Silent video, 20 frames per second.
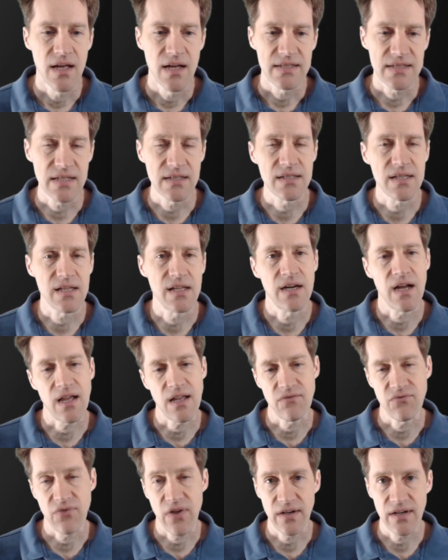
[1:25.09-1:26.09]
Since then,
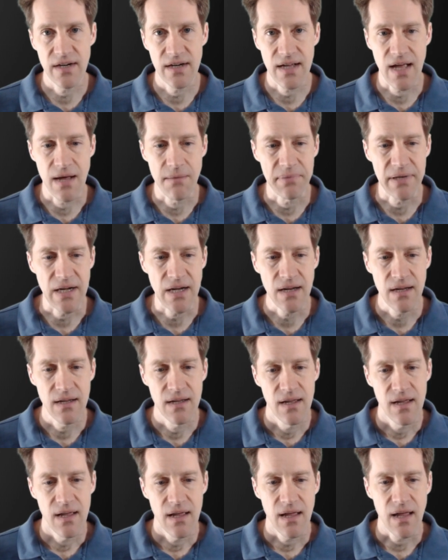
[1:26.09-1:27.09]
I founded a company
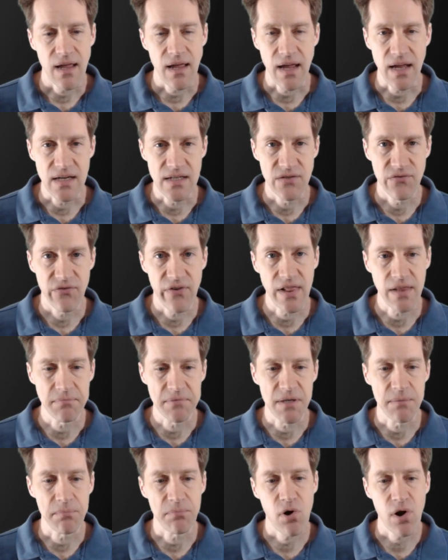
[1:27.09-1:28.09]
and
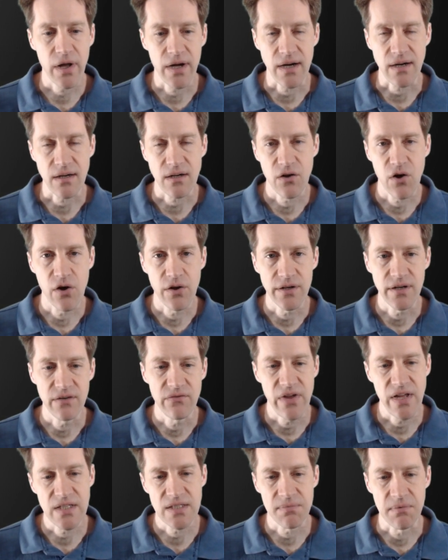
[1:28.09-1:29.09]
developed a product called
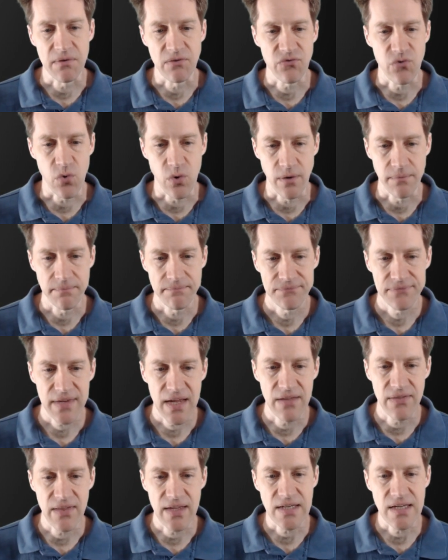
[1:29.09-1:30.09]
Advancement Form,
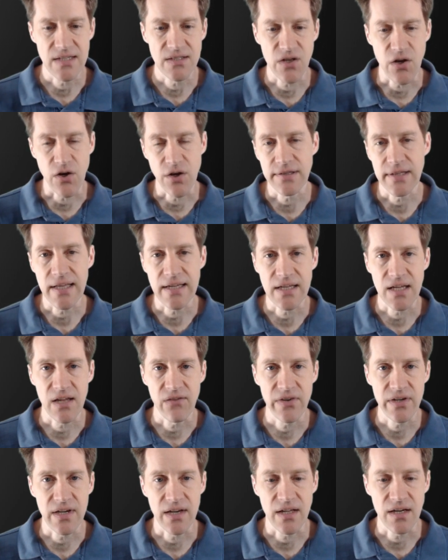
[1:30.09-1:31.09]
and that does online
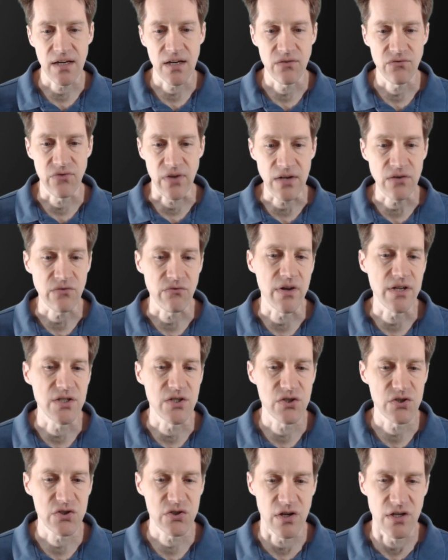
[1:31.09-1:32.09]
giving and event
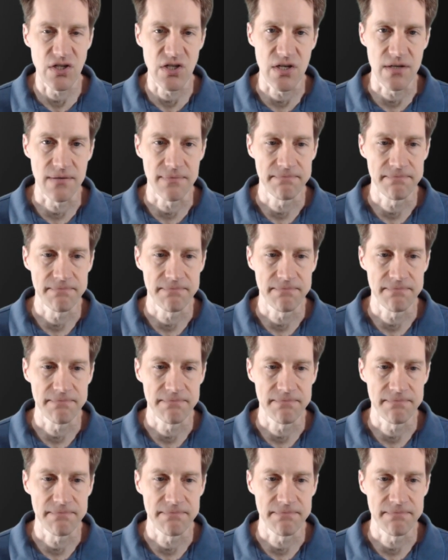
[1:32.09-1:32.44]
registration.